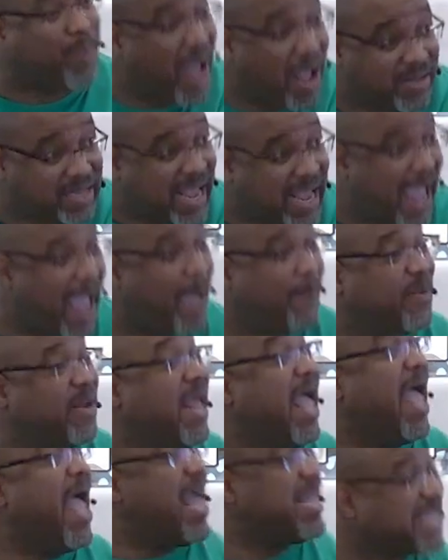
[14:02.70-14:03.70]
to happen
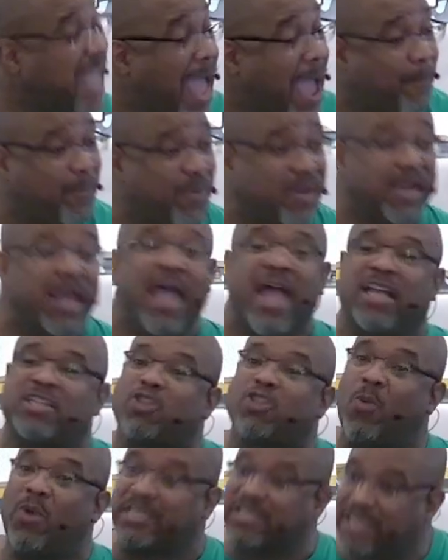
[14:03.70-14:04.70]
has happened. And so
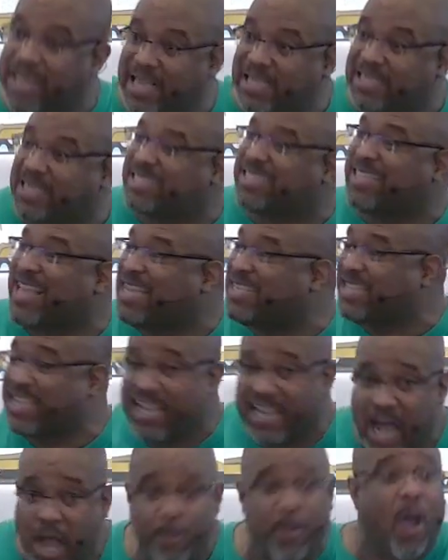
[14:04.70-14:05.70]
when Jesus says get
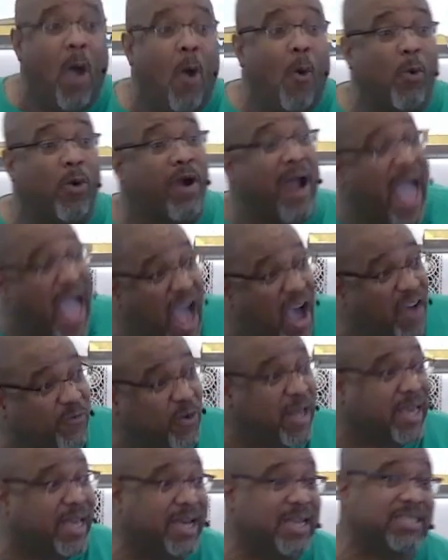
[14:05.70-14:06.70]
up, we're half
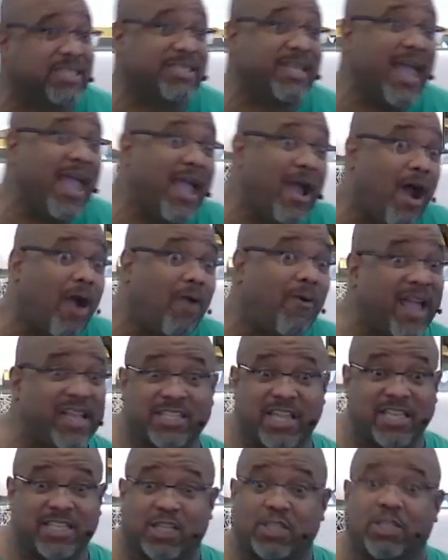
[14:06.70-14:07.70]
looking and saying, "All right,
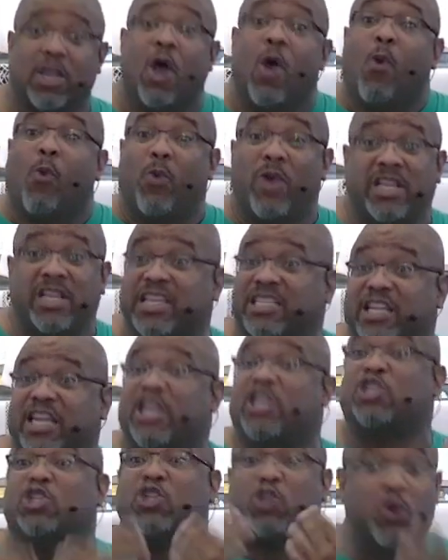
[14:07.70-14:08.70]
Jesus, we just need
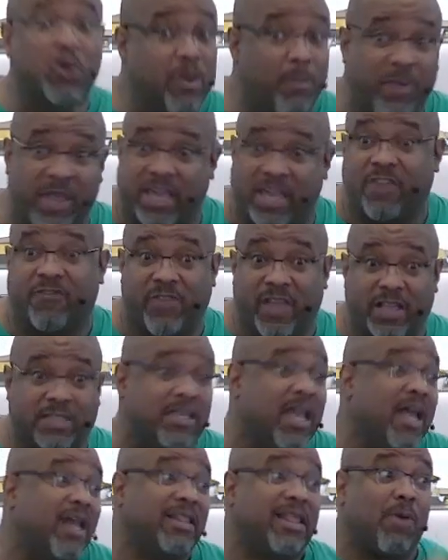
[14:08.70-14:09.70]
you to be convinced
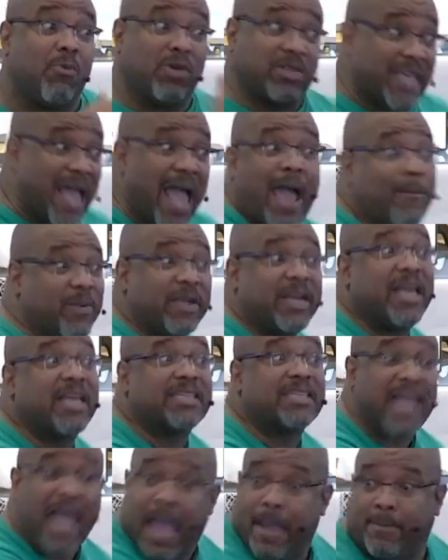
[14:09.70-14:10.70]
that what's happened has
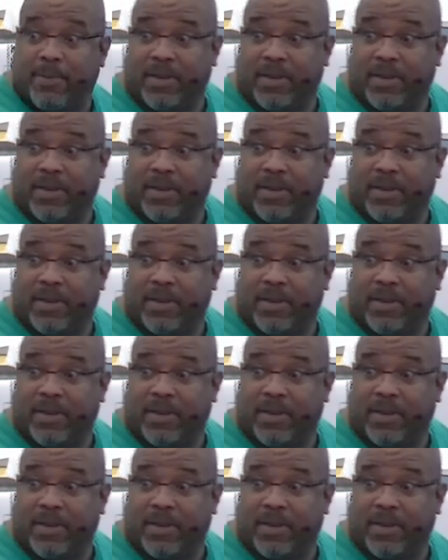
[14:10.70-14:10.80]
happened."